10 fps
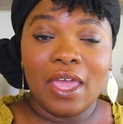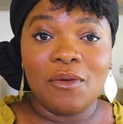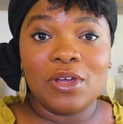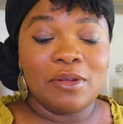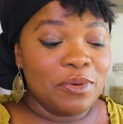
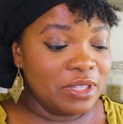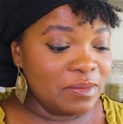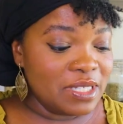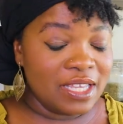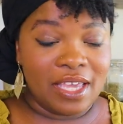and we're gonna put
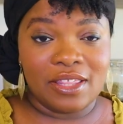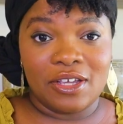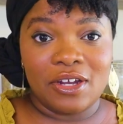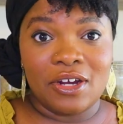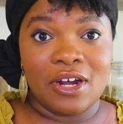them
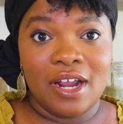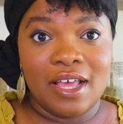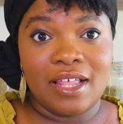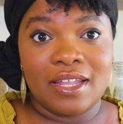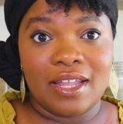together
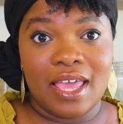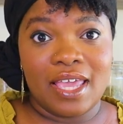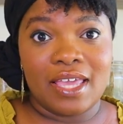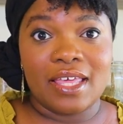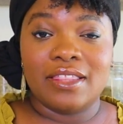
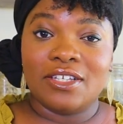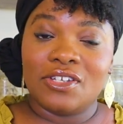like the